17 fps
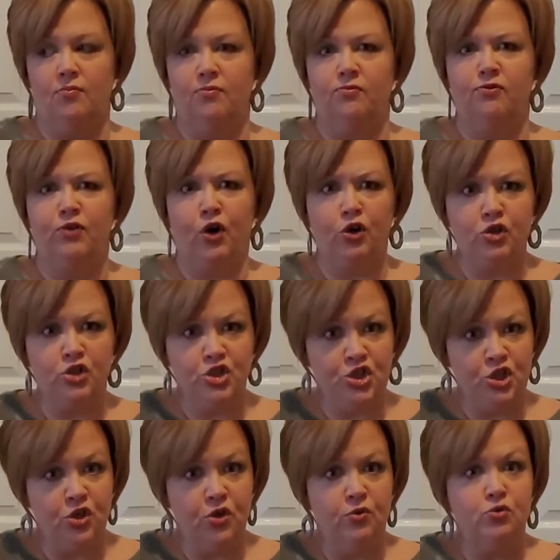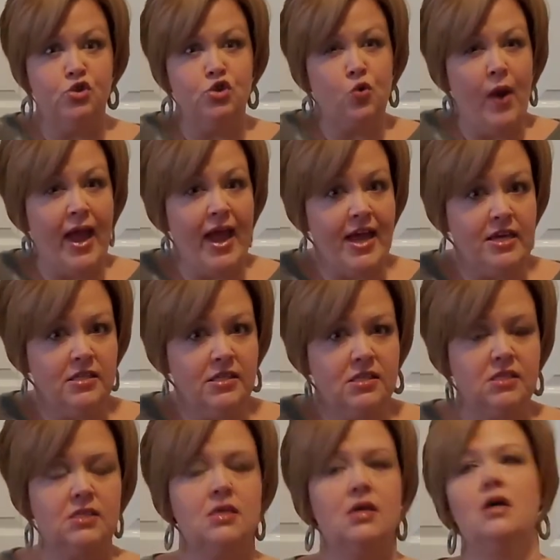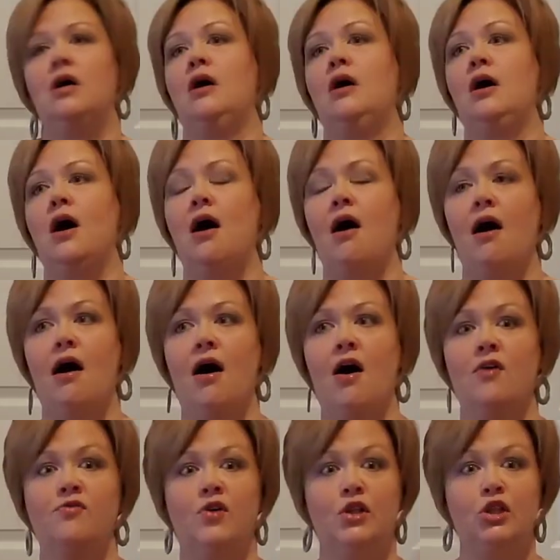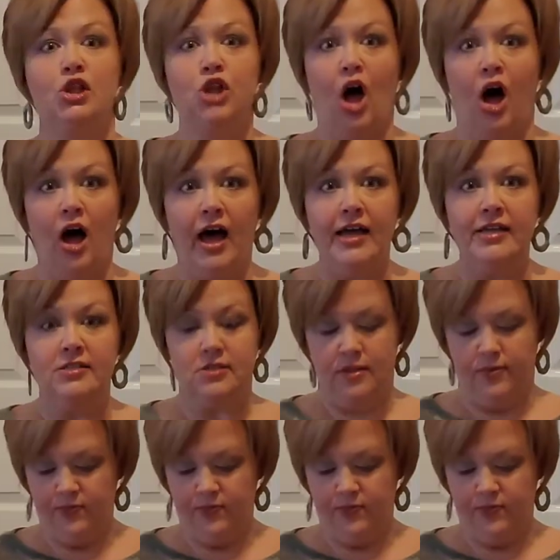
virtue, traits of Lot